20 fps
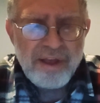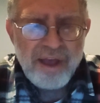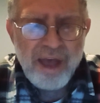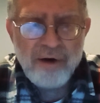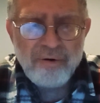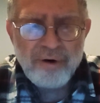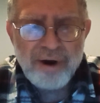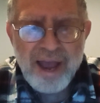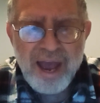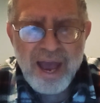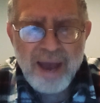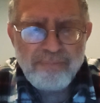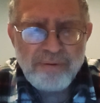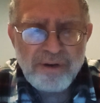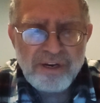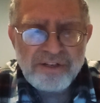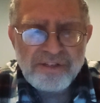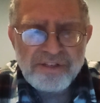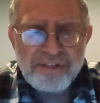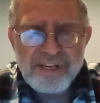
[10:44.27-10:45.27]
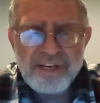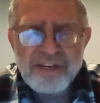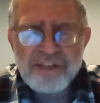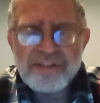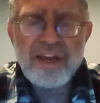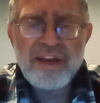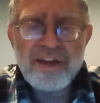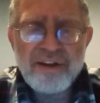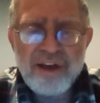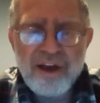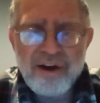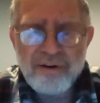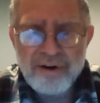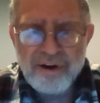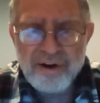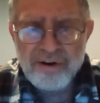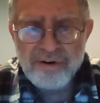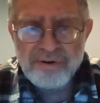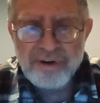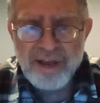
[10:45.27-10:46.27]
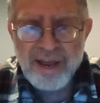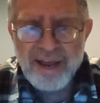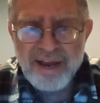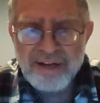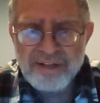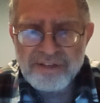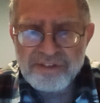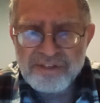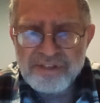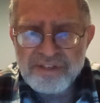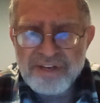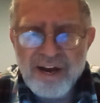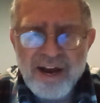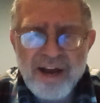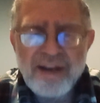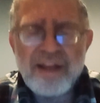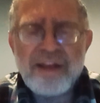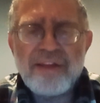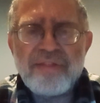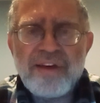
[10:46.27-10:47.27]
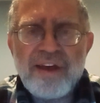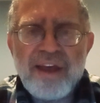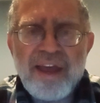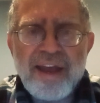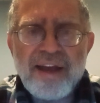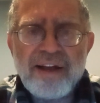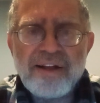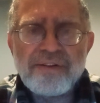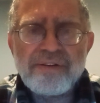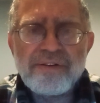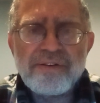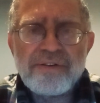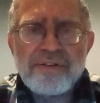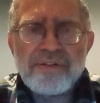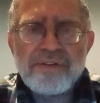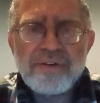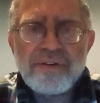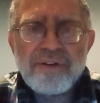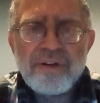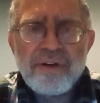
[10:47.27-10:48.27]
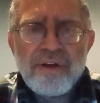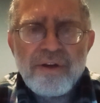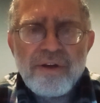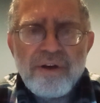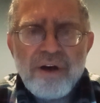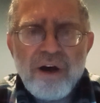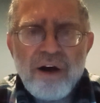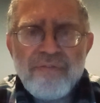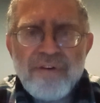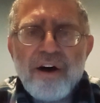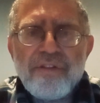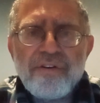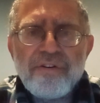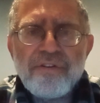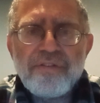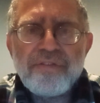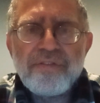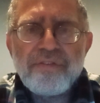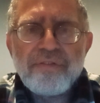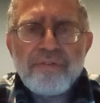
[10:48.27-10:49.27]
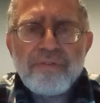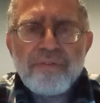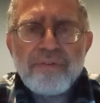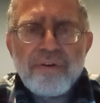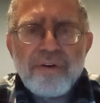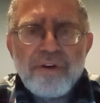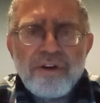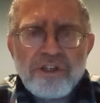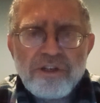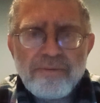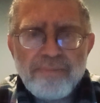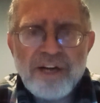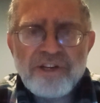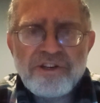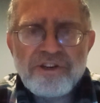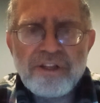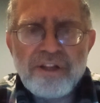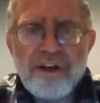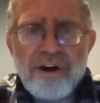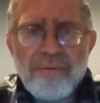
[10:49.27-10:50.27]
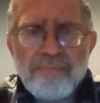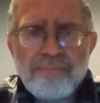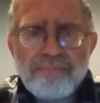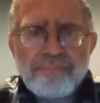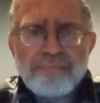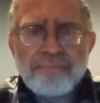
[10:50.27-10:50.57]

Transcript: Our happiness is in our own hands, not in the hands of others. Shabbat Shalom.